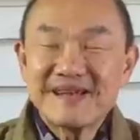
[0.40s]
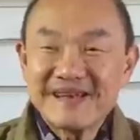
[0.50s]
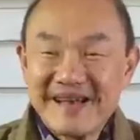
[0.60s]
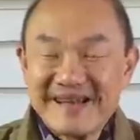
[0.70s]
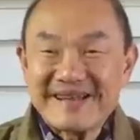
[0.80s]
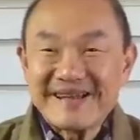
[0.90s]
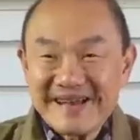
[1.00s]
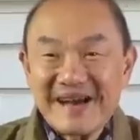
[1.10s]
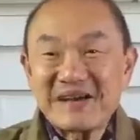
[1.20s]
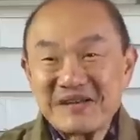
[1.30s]
G'day,
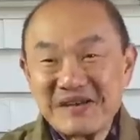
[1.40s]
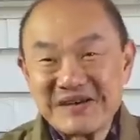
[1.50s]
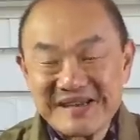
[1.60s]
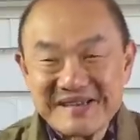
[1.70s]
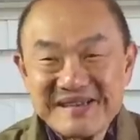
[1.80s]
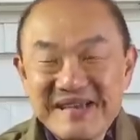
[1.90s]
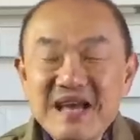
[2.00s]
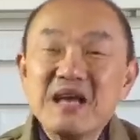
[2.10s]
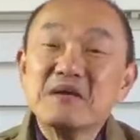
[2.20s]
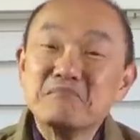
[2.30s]
how you going?
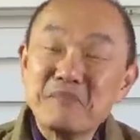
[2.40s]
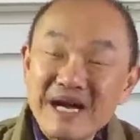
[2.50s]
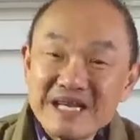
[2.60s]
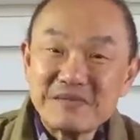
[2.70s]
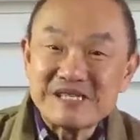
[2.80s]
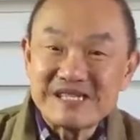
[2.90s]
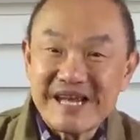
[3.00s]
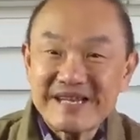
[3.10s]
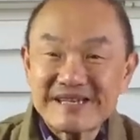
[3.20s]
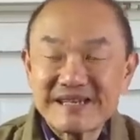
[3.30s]
My name is
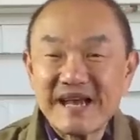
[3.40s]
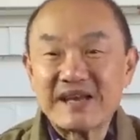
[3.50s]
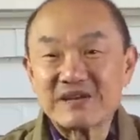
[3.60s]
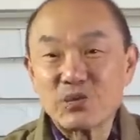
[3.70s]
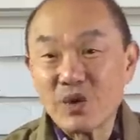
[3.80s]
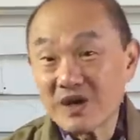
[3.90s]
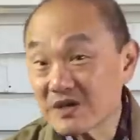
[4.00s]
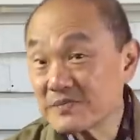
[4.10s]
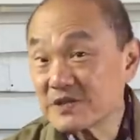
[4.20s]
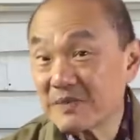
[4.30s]
Tech and
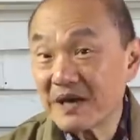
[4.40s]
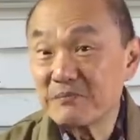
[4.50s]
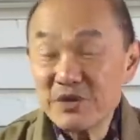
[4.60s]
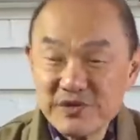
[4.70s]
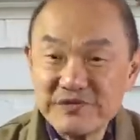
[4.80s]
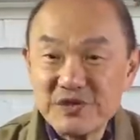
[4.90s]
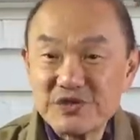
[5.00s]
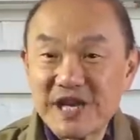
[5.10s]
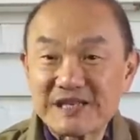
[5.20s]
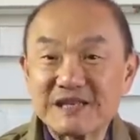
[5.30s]
welcome to my boot review
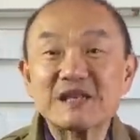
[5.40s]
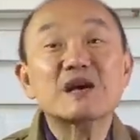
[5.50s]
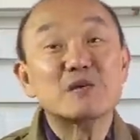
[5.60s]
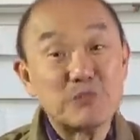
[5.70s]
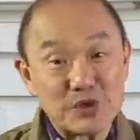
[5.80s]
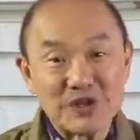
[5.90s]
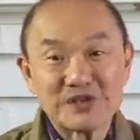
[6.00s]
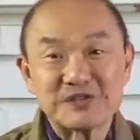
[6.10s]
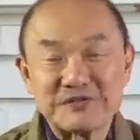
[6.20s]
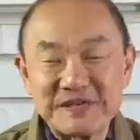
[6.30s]
channel,
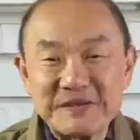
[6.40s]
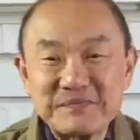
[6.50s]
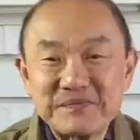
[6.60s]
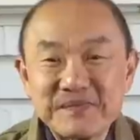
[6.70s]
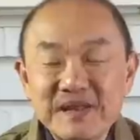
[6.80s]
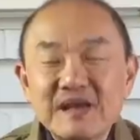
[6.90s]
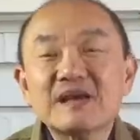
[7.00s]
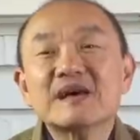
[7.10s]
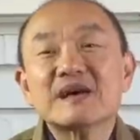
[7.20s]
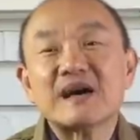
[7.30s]
Bootlosophy.
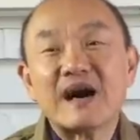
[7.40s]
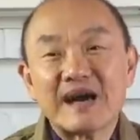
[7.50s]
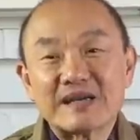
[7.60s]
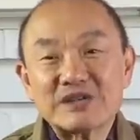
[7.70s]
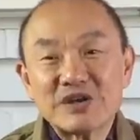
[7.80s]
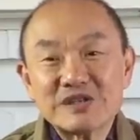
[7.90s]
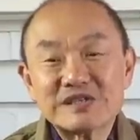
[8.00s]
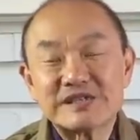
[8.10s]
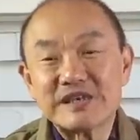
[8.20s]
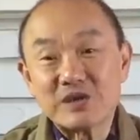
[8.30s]
I
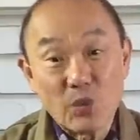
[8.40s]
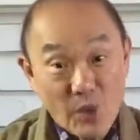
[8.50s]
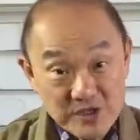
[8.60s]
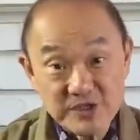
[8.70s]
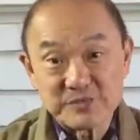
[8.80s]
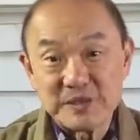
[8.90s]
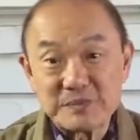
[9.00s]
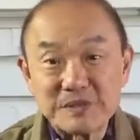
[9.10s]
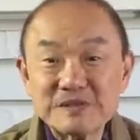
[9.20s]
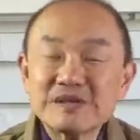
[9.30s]
acknowledge the Wadjuk
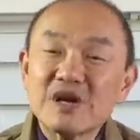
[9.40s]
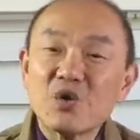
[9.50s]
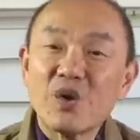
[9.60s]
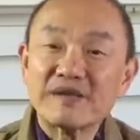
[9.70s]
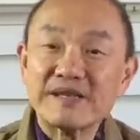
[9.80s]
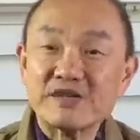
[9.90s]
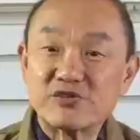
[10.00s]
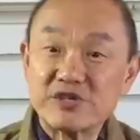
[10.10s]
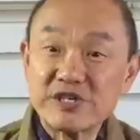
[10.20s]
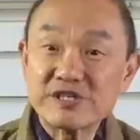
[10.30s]
people who are the
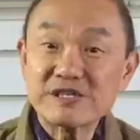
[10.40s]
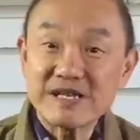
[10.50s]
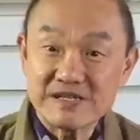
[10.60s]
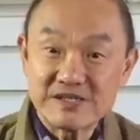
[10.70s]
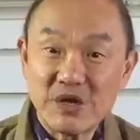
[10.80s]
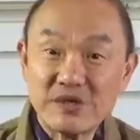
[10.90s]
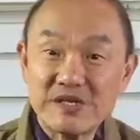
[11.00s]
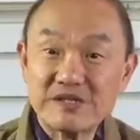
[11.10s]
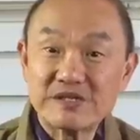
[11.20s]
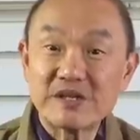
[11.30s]
traditional
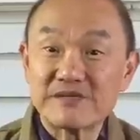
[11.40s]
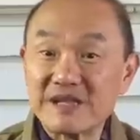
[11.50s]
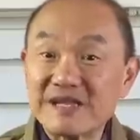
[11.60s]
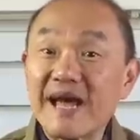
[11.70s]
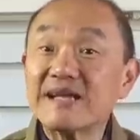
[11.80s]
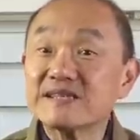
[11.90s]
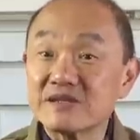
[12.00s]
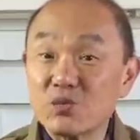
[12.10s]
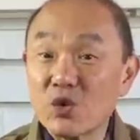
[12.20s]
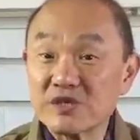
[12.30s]
custodians of the lands
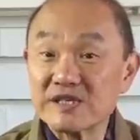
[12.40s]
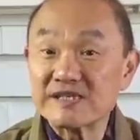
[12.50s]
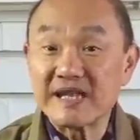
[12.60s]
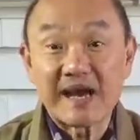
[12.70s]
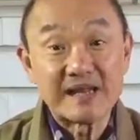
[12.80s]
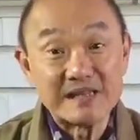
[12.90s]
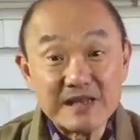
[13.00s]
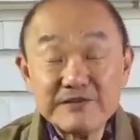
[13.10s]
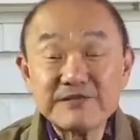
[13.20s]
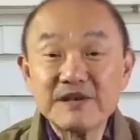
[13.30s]
and waters that I
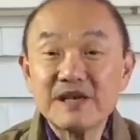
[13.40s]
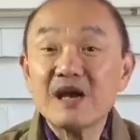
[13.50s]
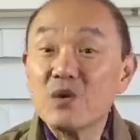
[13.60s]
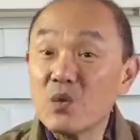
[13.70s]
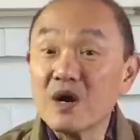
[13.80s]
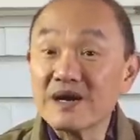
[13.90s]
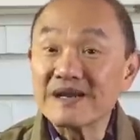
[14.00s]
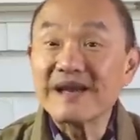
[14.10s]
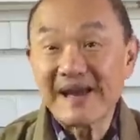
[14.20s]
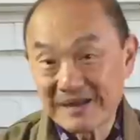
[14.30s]
live,
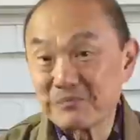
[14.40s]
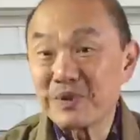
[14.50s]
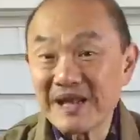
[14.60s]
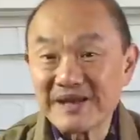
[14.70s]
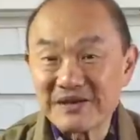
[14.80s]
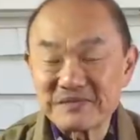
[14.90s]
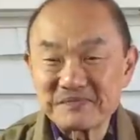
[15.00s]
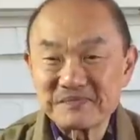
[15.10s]
work and play on.